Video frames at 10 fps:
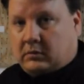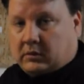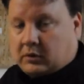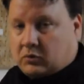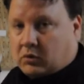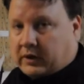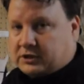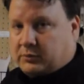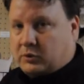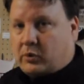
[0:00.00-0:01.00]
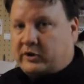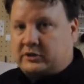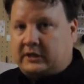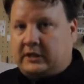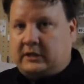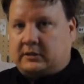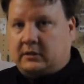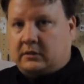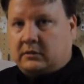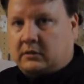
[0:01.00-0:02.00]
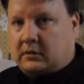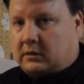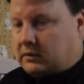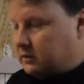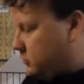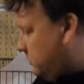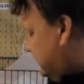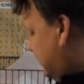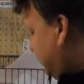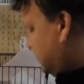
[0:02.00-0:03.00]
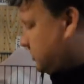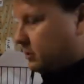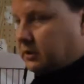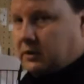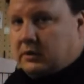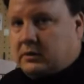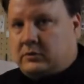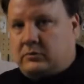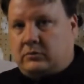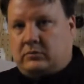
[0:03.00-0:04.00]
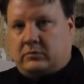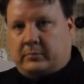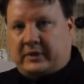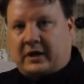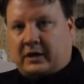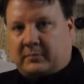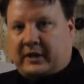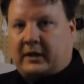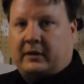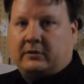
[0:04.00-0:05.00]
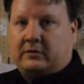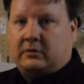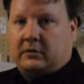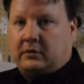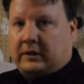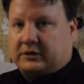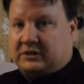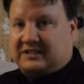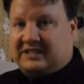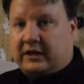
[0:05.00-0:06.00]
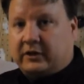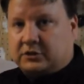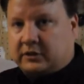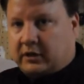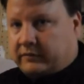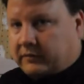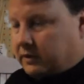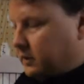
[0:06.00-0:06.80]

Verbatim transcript: uh, Quark actually requires heat, uh, a certain temperature, to be on the band, to actually see hydrogen alpha.